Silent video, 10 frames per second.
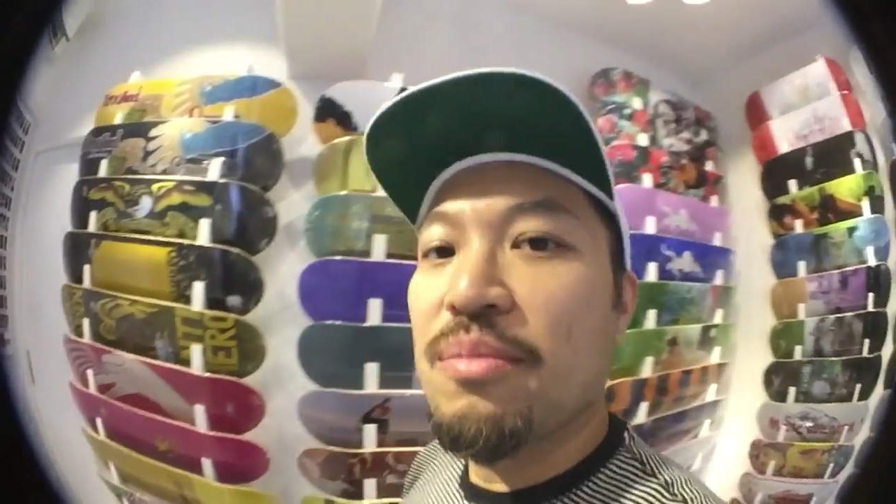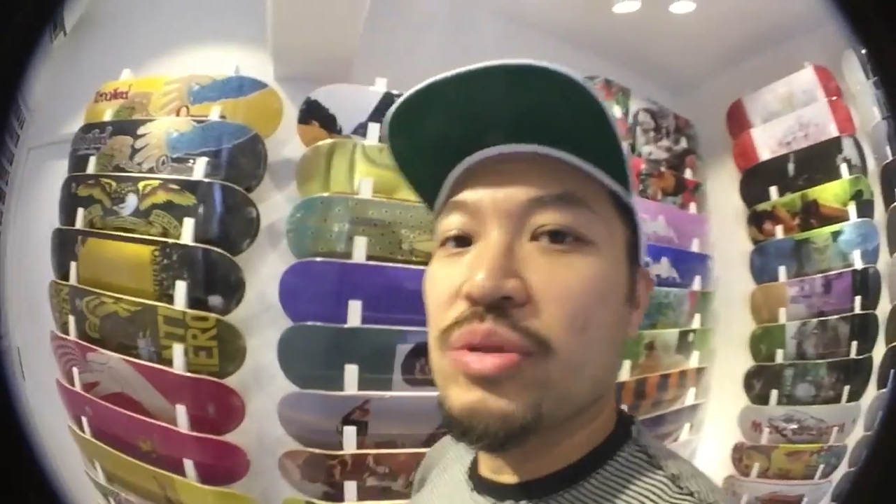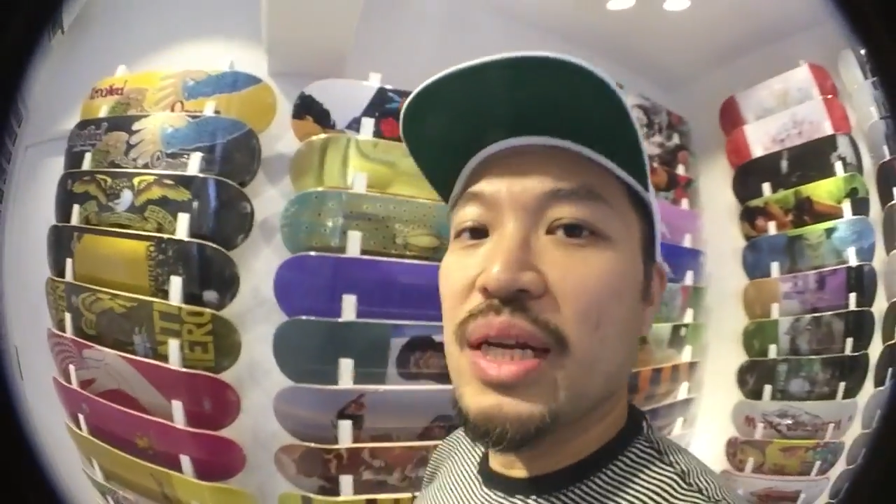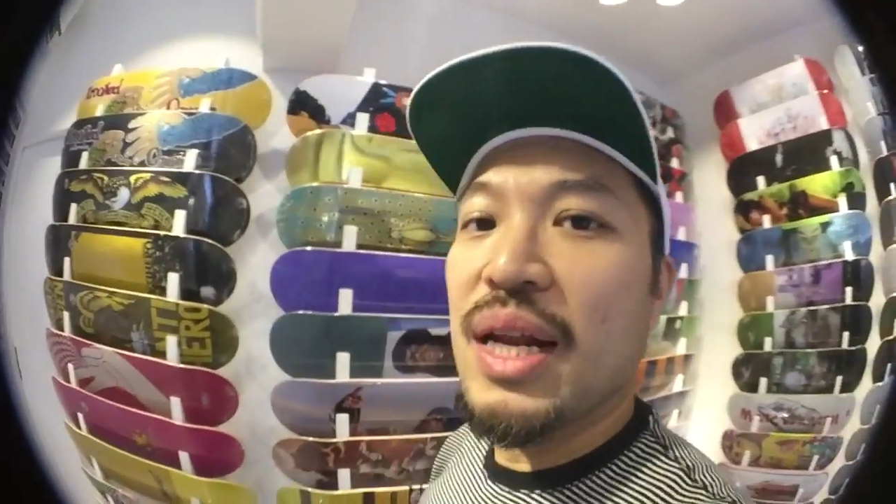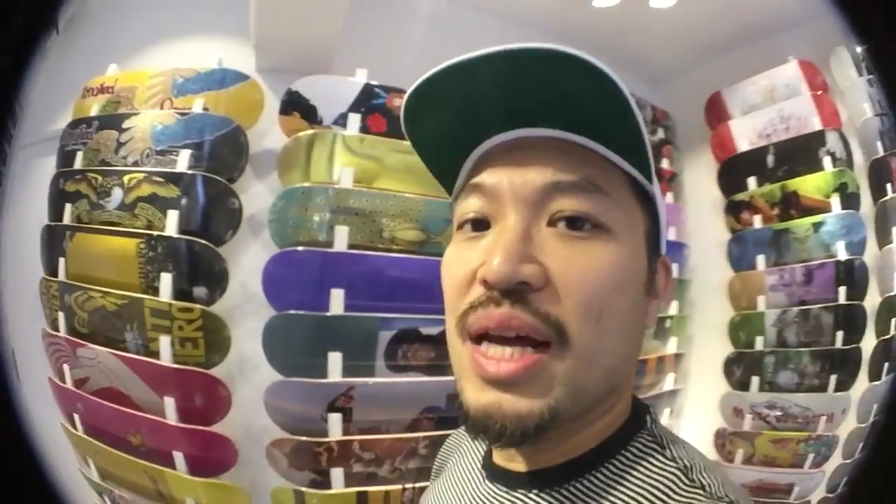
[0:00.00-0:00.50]

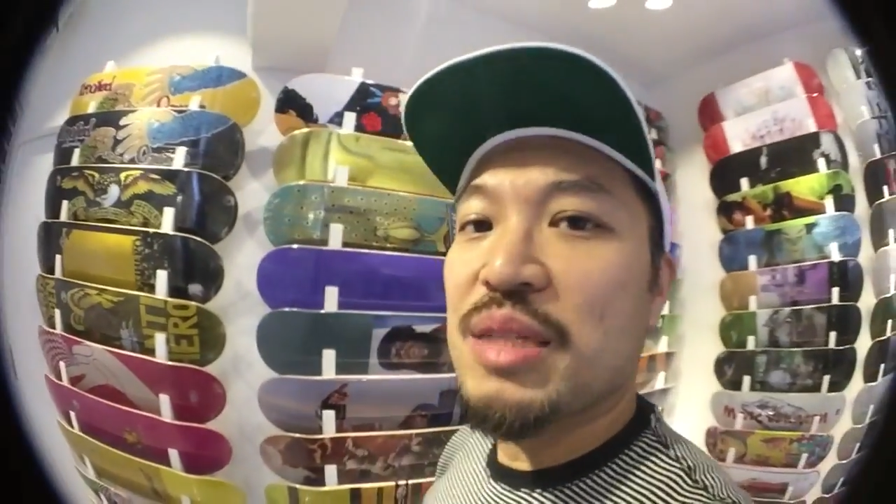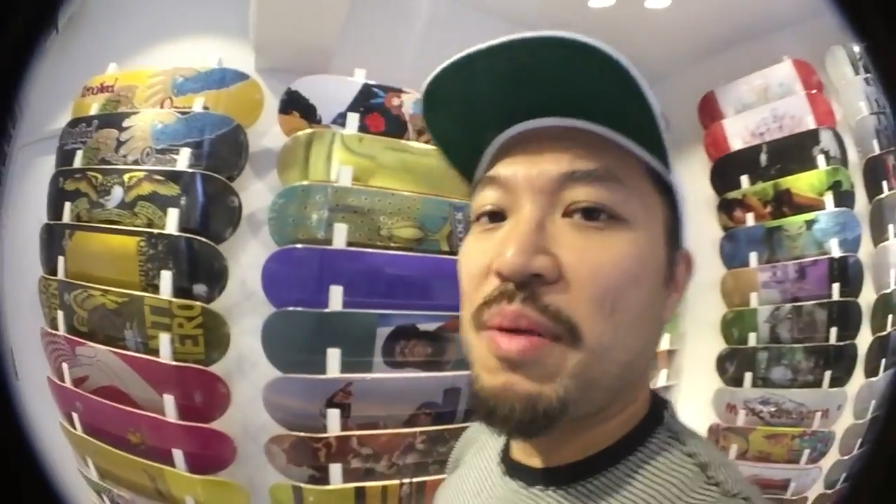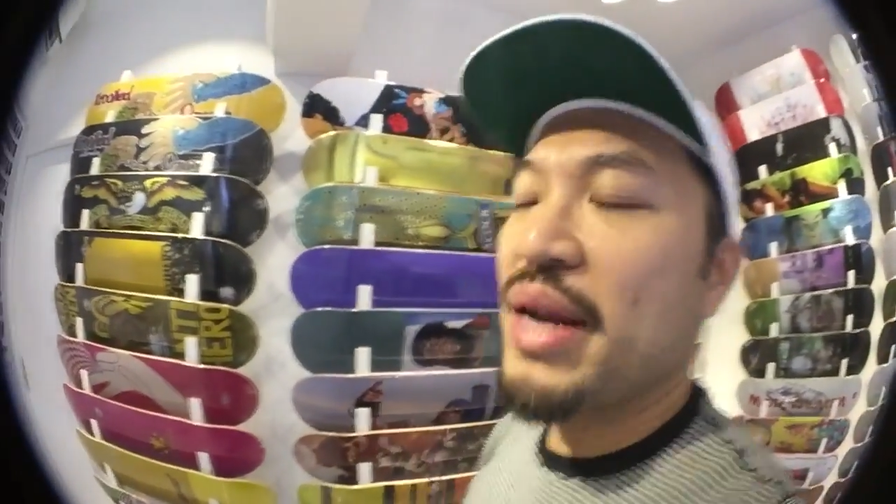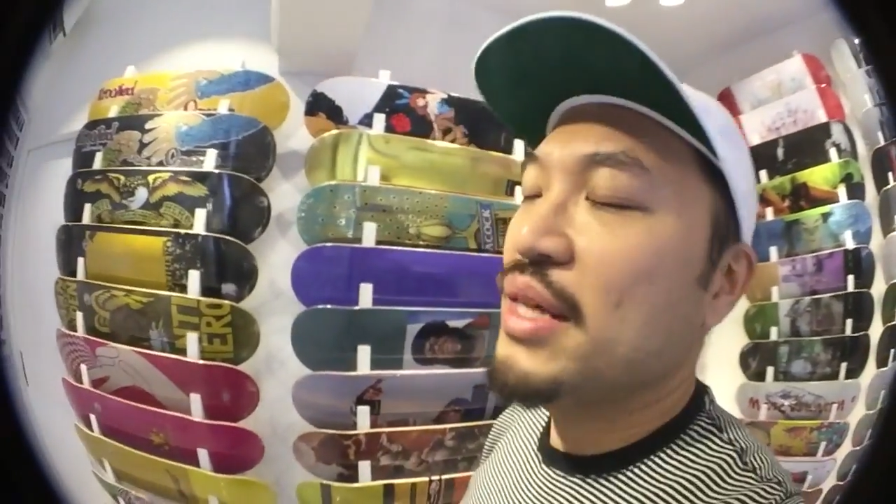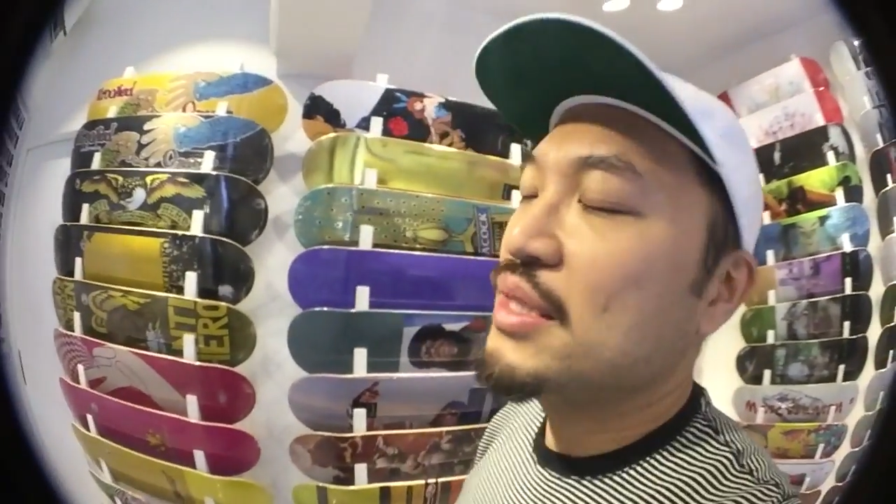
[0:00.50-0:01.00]
more deluxe
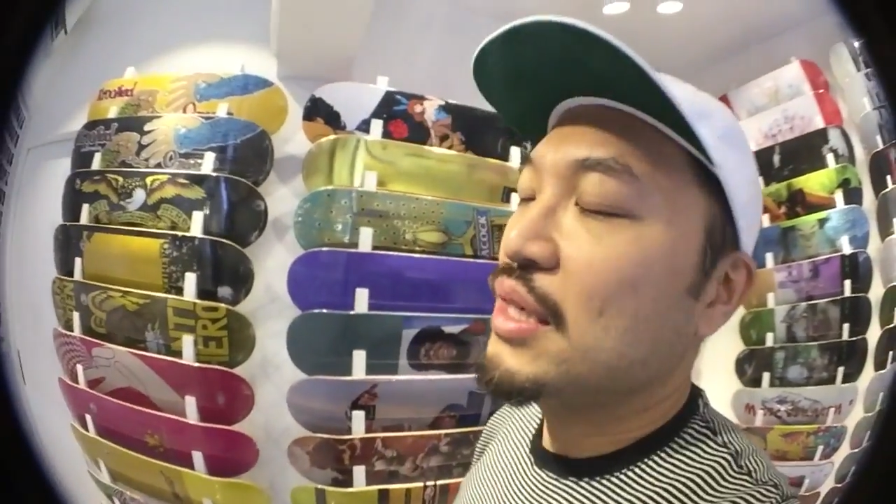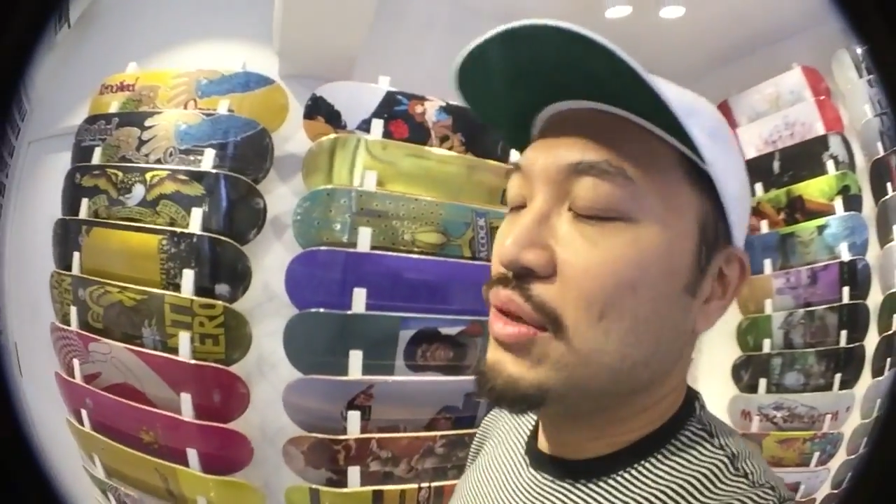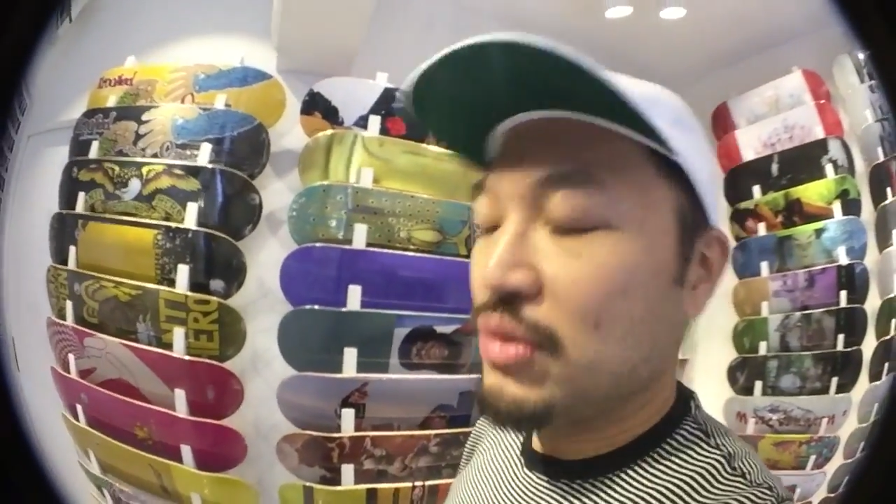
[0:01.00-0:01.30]
mm,